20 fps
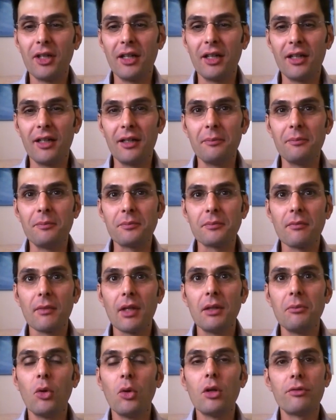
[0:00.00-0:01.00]

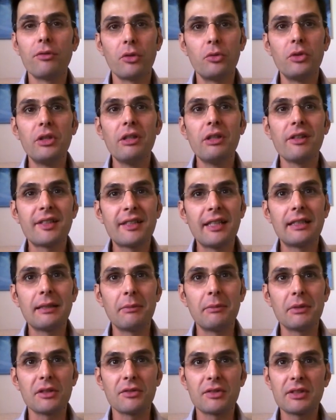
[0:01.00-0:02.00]
of a real
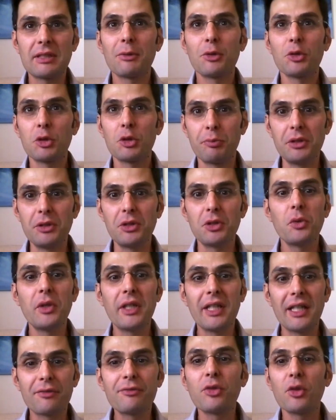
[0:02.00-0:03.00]
sentiment of someone who's been
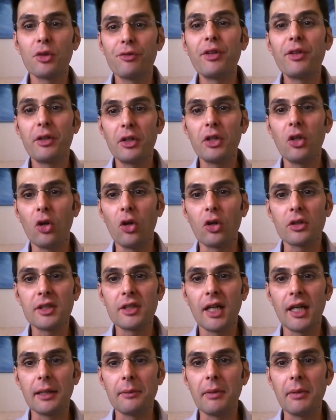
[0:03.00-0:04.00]
doing it for a very long
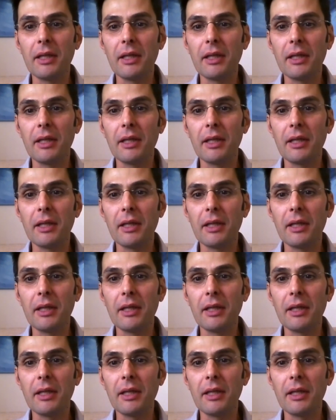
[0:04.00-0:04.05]
time.